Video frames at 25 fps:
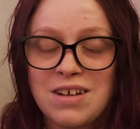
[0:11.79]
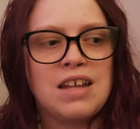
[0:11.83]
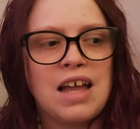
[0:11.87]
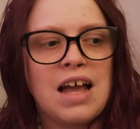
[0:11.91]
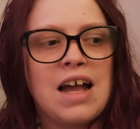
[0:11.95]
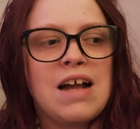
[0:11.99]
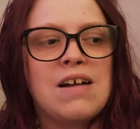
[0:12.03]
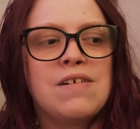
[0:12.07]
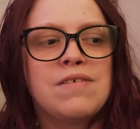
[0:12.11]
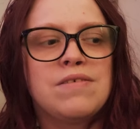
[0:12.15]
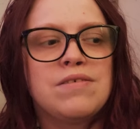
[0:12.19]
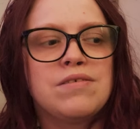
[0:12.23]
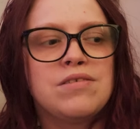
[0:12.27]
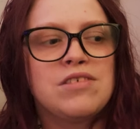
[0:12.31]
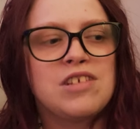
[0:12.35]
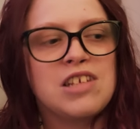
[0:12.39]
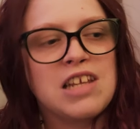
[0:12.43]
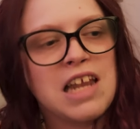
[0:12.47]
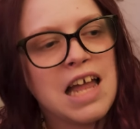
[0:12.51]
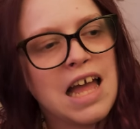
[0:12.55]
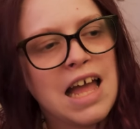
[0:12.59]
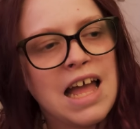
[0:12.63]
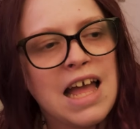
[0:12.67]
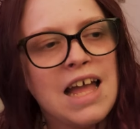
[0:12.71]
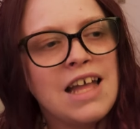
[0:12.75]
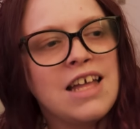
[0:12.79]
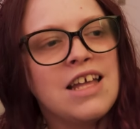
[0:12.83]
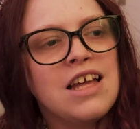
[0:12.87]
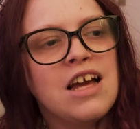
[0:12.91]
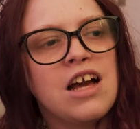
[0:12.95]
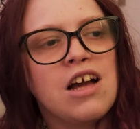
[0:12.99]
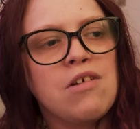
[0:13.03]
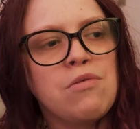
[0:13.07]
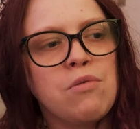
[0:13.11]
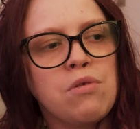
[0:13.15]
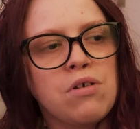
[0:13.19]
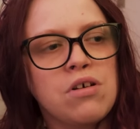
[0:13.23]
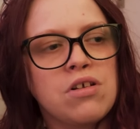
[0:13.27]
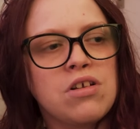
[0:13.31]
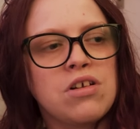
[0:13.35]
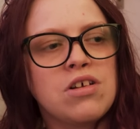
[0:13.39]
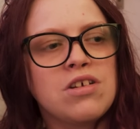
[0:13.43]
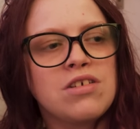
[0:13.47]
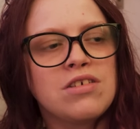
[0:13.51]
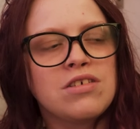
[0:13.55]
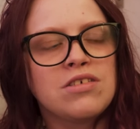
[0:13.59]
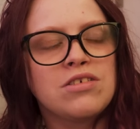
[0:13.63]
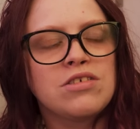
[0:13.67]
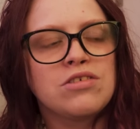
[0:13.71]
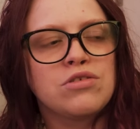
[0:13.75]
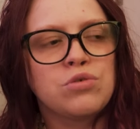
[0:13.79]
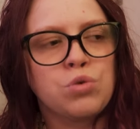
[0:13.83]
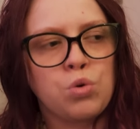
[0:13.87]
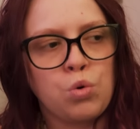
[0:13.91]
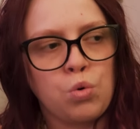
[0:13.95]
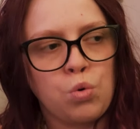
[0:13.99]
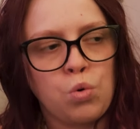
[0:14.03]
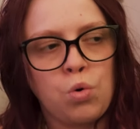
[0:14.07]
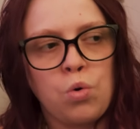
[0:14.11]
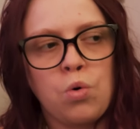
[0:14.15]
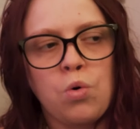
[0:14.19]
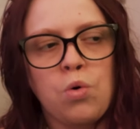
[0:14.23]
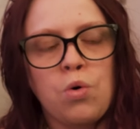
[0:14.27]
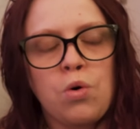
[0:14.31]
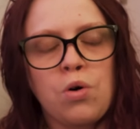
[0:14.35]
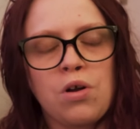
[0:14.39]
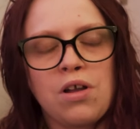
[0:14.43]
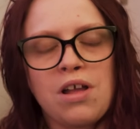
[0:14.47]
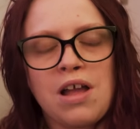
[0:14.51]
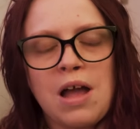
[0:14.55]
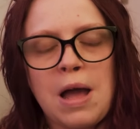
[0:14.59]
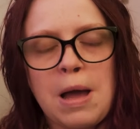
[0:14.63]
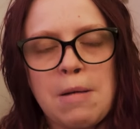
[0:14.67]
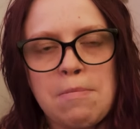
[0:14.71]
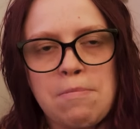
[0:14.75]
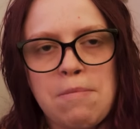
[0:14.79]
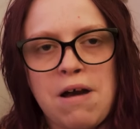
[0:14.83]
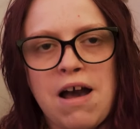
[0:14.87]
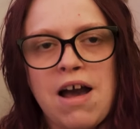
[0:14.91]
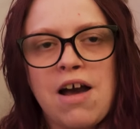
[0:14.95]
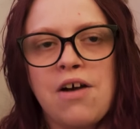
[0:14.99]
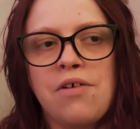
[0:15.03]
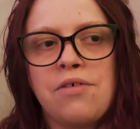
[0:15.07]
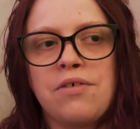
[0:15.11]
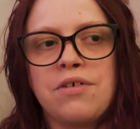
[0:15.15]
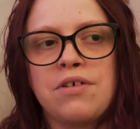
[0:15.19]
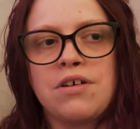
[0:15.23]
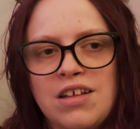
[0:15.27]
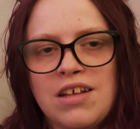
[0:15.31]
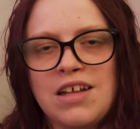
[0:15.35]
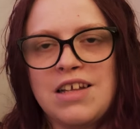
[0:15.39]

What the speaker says: Now, today I want to talk about